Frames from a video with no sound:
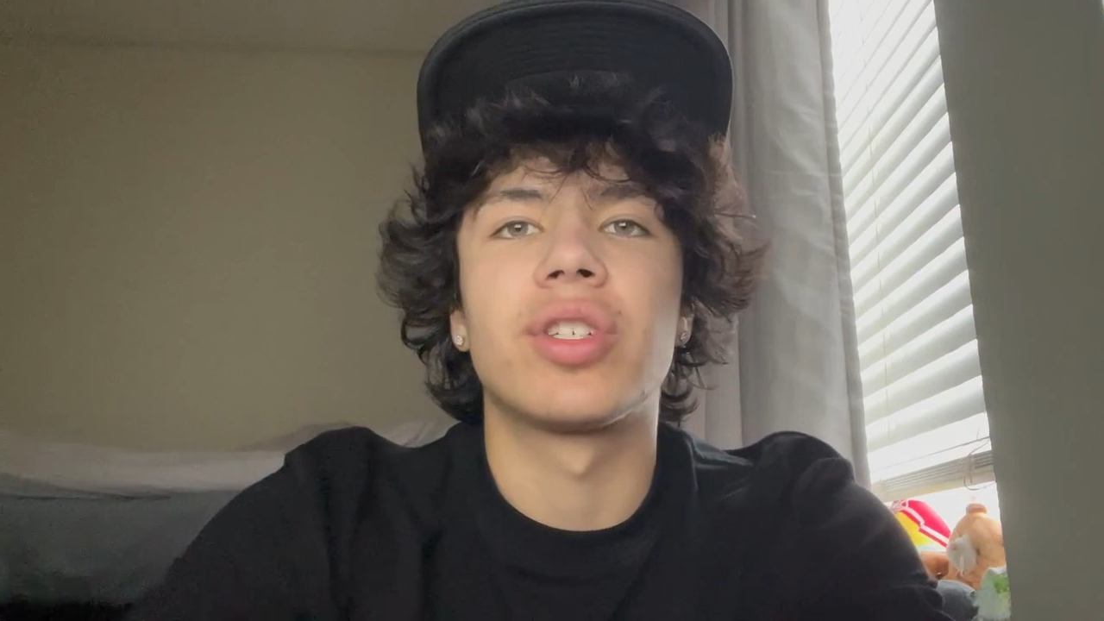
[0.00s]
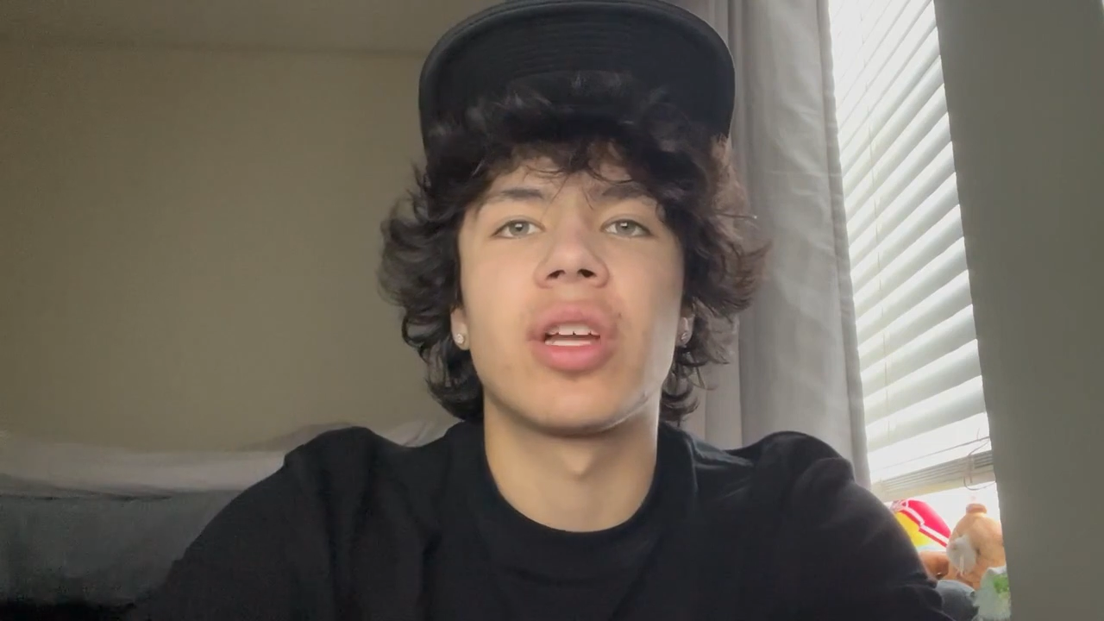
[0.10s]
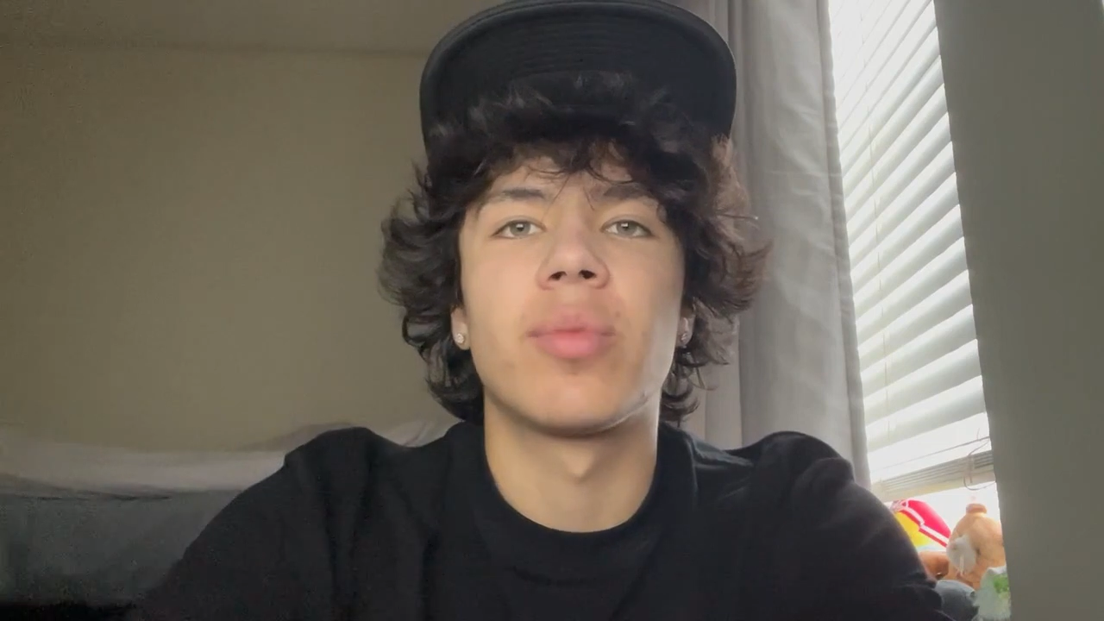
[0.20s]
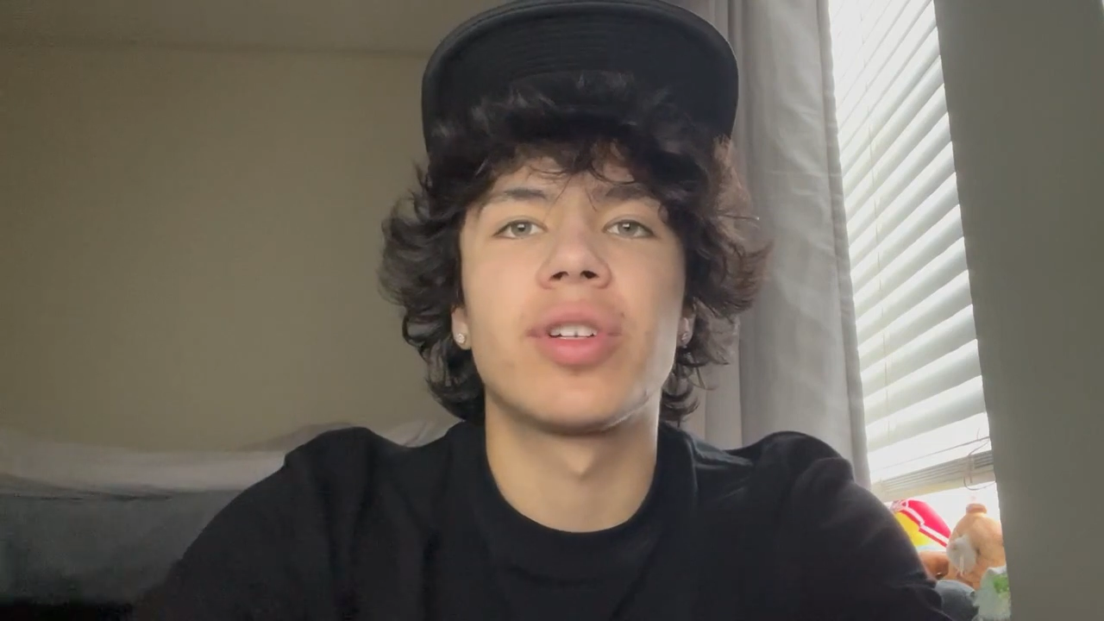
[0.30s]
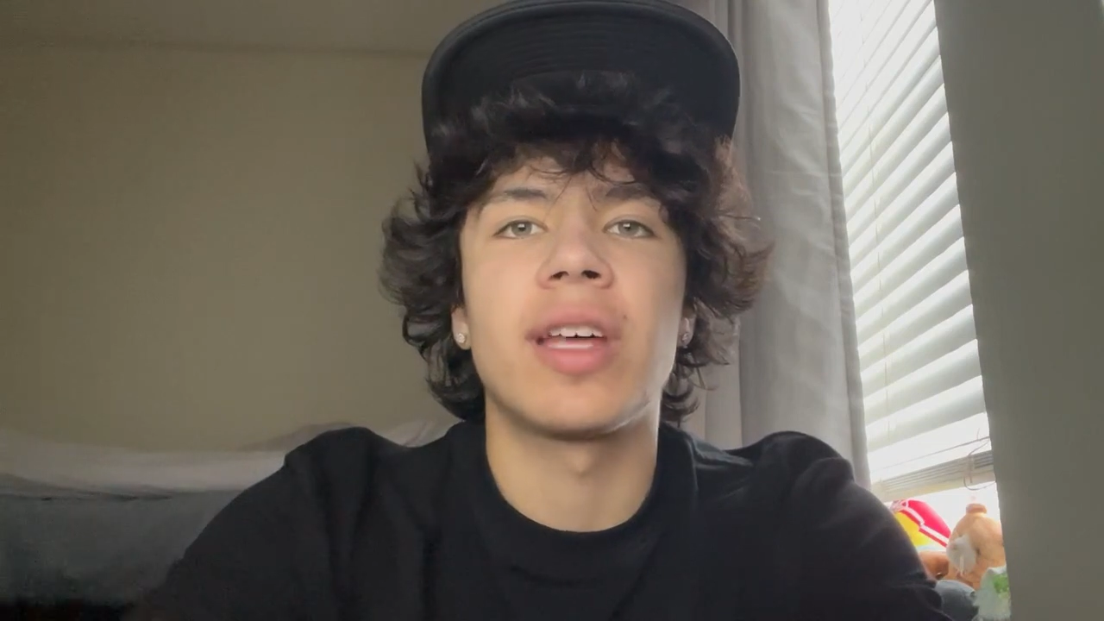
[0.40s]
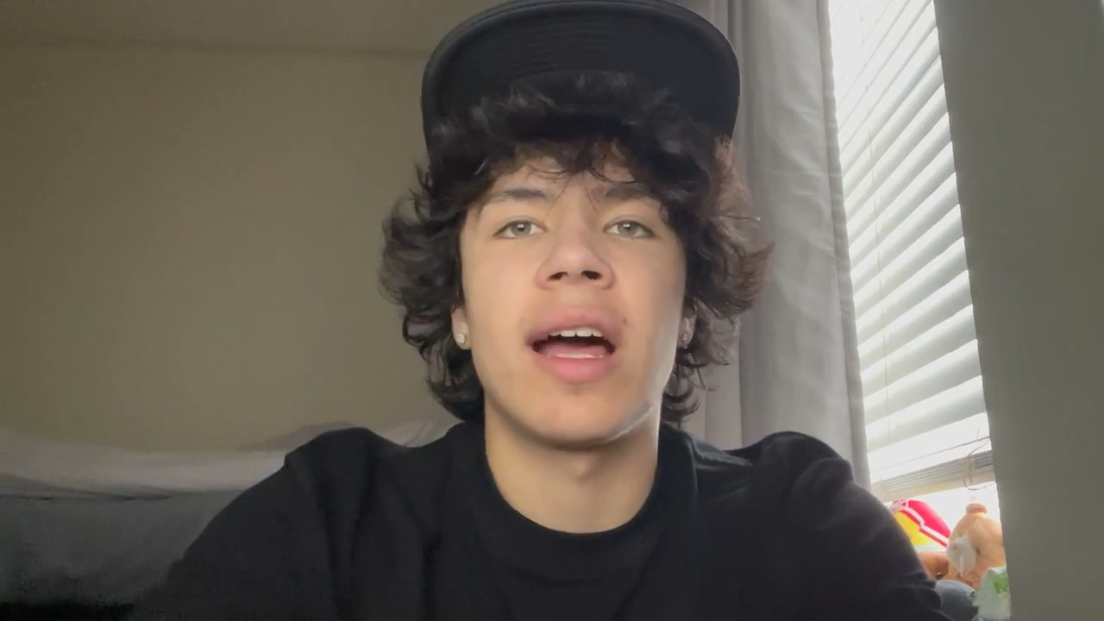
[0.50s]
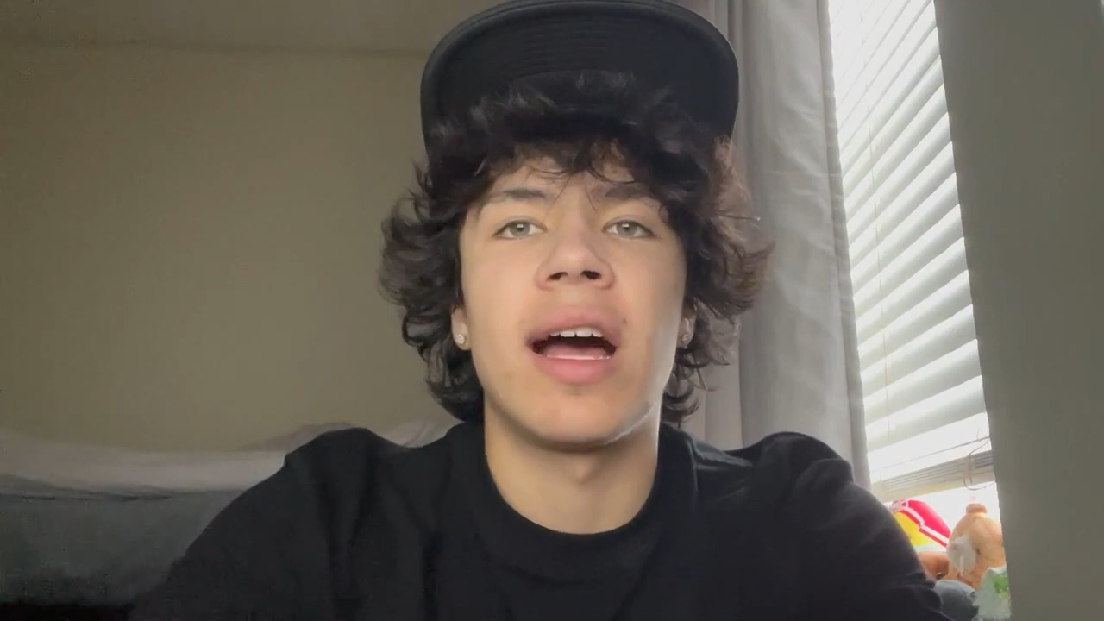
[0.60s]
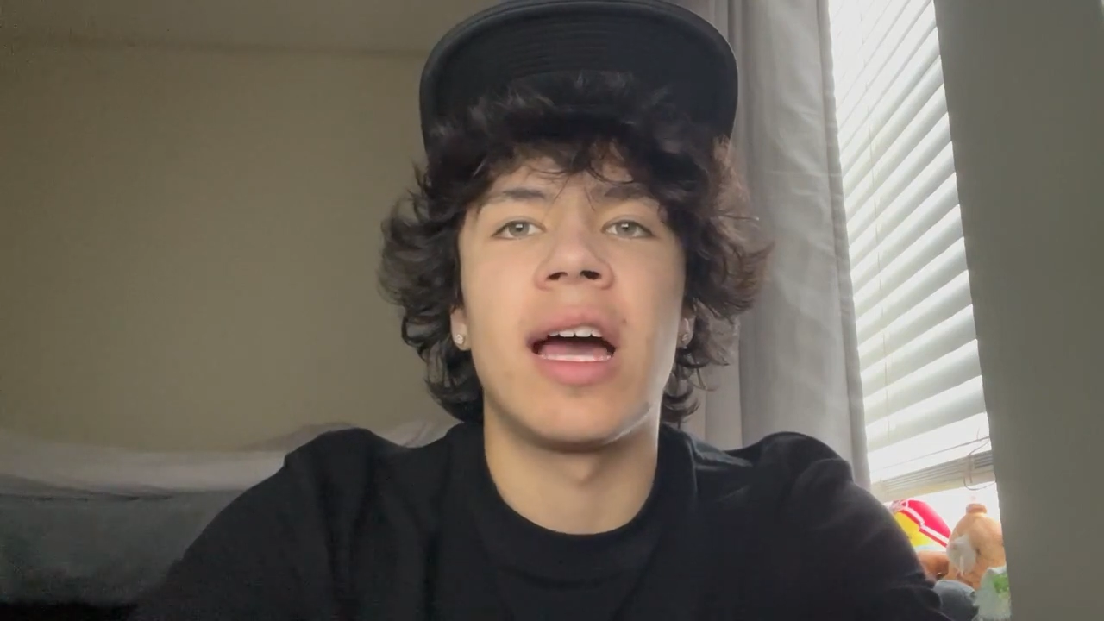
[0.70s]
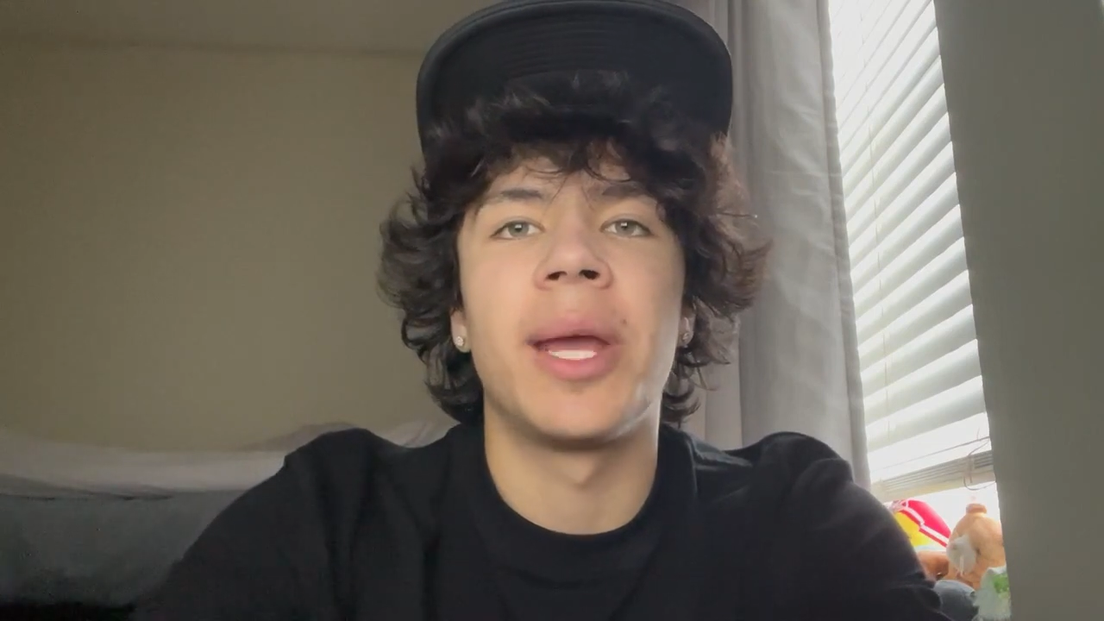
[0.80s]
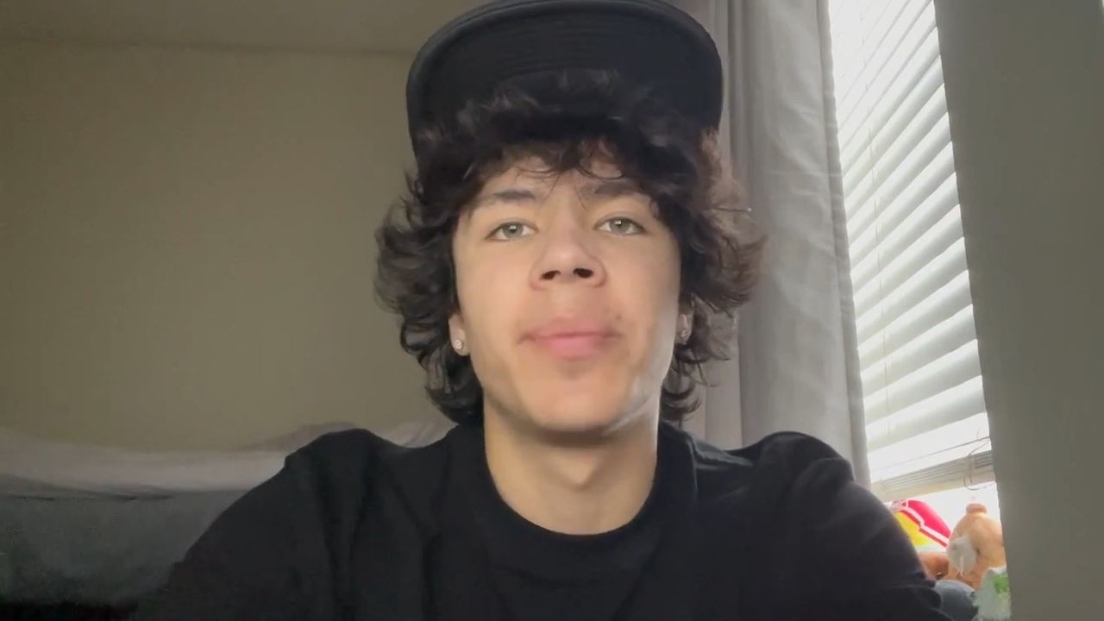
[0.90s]

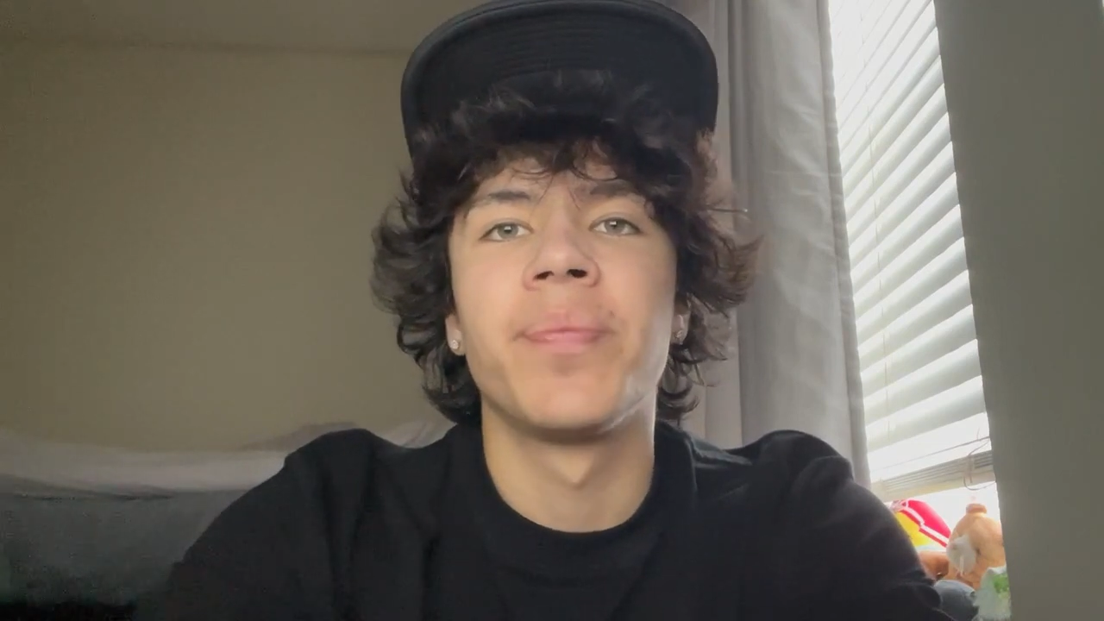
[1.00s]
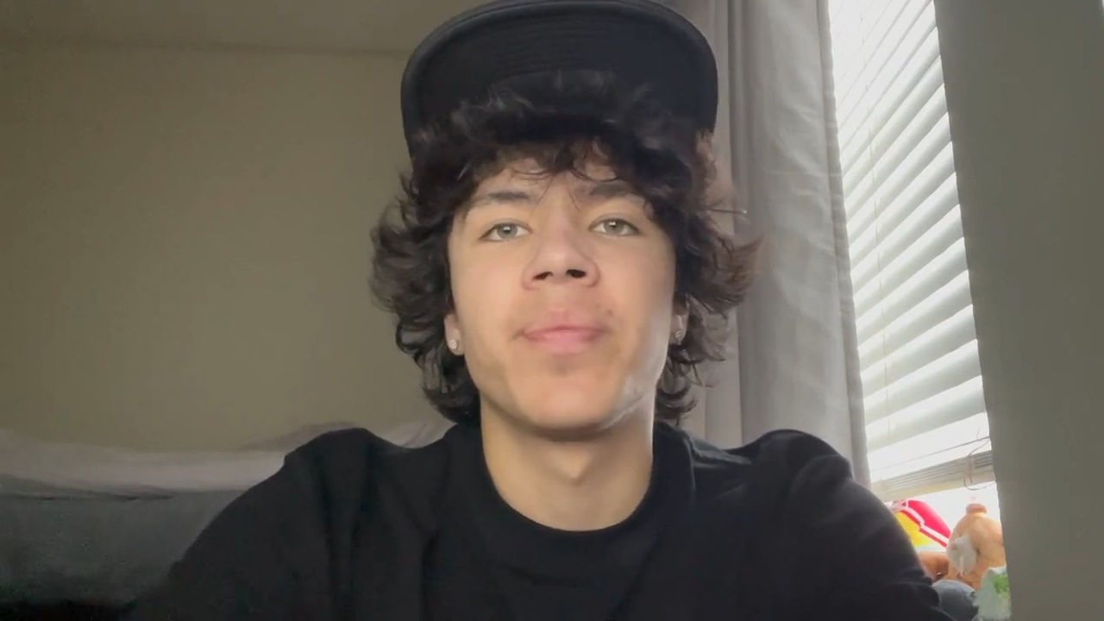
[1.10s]
summertime,